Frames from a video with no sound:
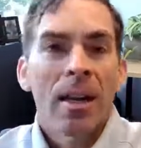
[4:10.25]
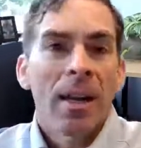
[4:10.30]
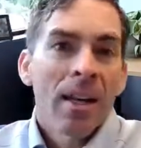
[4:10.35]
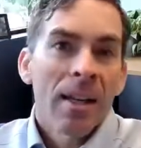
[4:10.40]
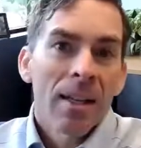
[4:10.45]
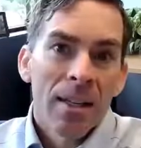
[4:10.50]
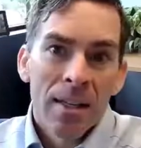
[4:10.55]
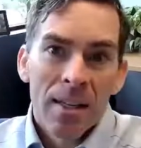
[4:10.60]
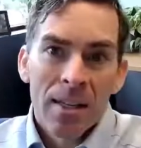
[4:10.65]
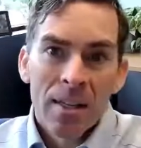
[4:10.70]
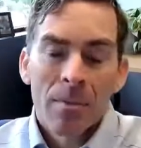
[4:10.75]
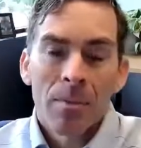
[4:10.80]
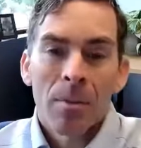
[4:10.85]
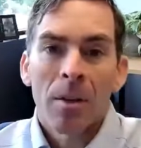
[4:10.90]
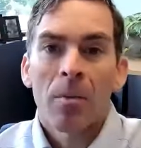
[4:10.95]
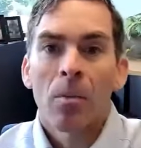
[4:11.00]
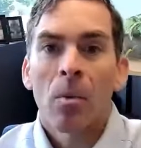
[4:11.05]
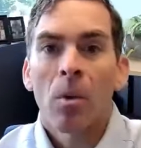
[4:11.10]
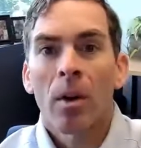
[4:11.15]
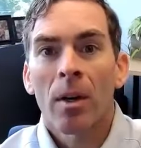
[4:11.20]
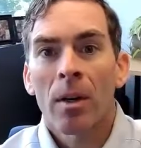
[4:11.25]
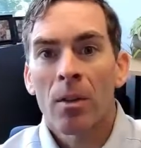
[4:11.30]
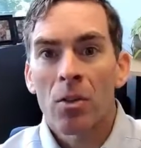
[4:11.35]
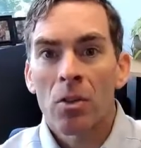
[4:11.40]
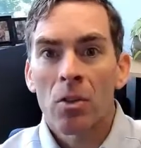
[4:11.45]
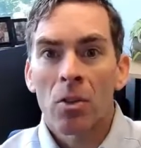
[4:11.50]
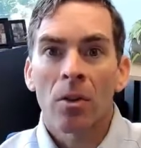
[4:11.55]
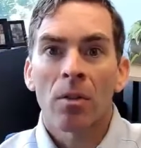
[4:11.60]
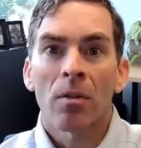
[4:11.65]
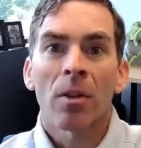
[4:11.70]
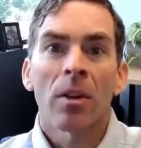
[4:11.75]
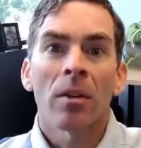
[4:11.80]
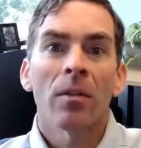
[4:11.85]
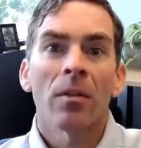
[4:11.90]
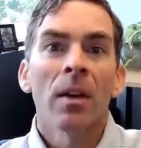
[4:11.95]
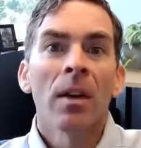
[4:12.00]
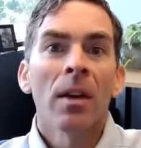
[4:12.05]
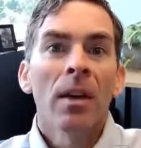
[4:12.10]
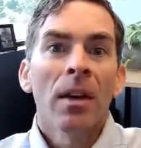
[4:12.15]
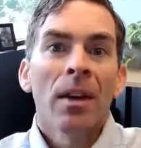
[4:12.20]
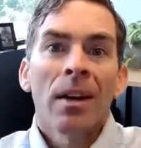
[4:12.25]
get into something more conservative.